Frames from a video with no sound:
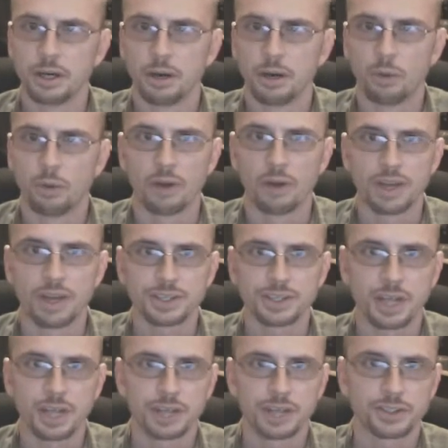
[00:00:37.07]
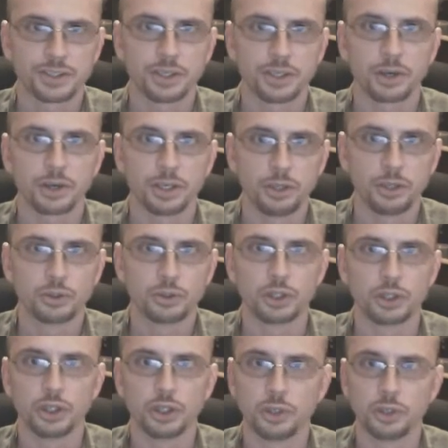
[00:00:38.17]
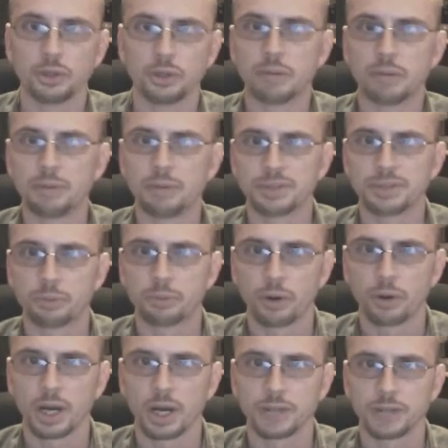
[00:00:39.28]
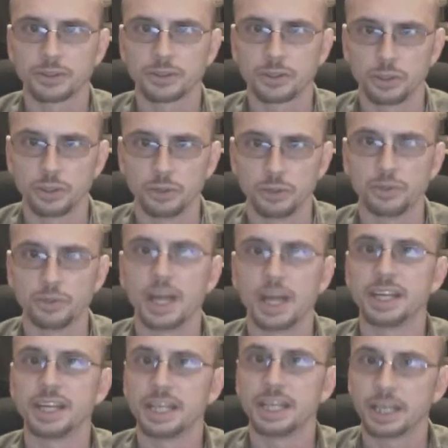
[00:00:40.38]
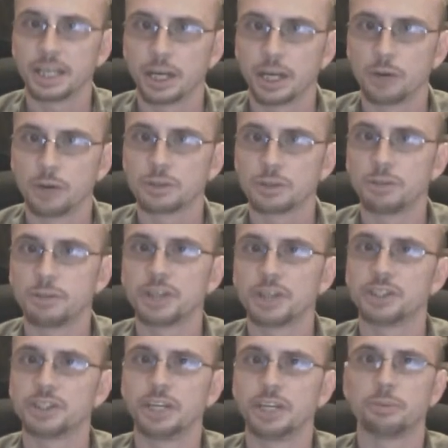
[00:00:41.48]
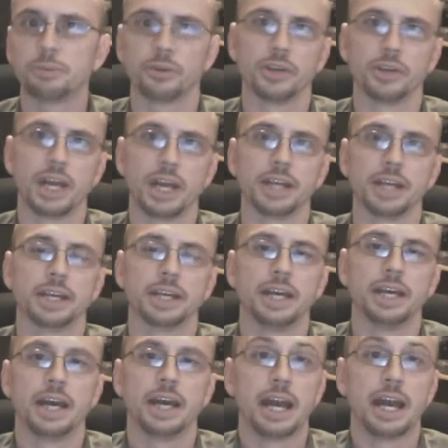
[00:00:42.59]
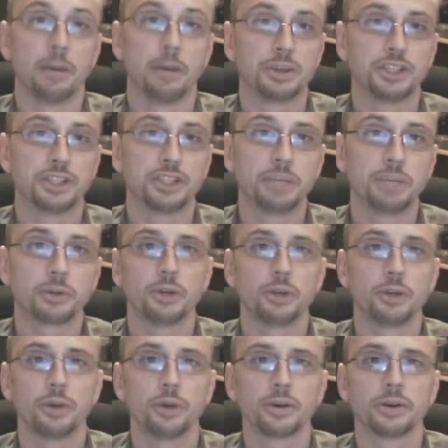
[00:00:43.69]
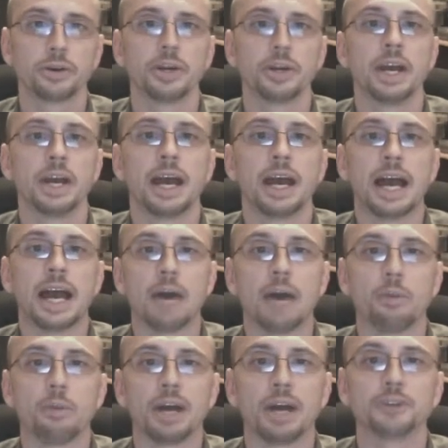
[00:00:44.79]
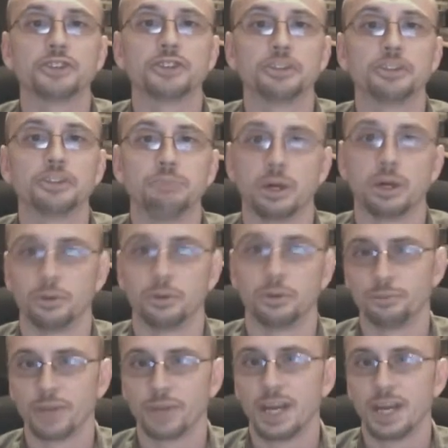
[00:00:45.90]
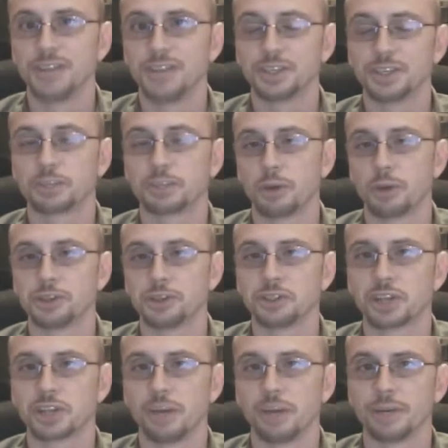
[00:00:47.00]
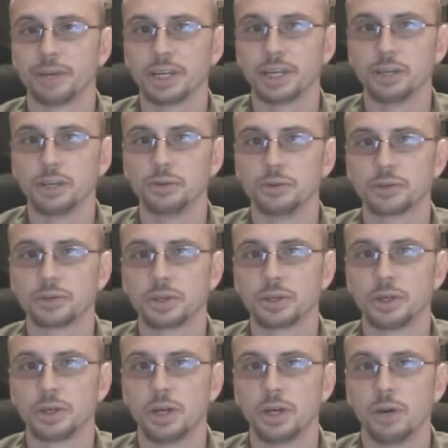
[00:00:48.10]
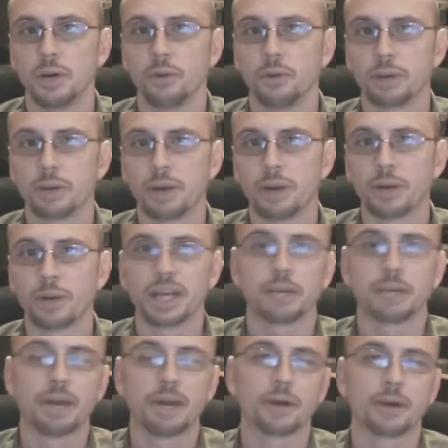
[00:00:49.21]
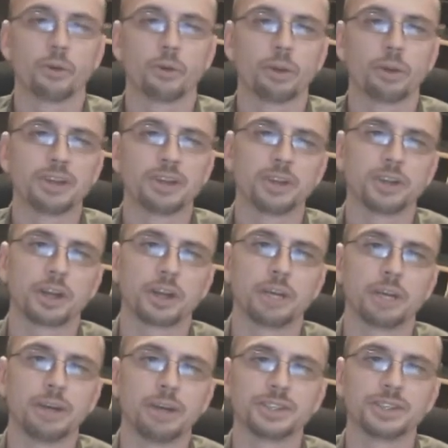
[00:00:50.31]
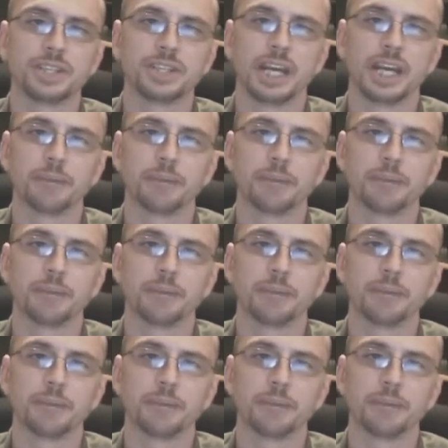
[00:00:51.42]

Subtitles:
While that is not necessarily news to you, it may be surprise to you that it goes much deeper than that. How much deeper, you wonder? How about to the bone, as the expression is commonly used? What am I writing about, or what am I talking about today?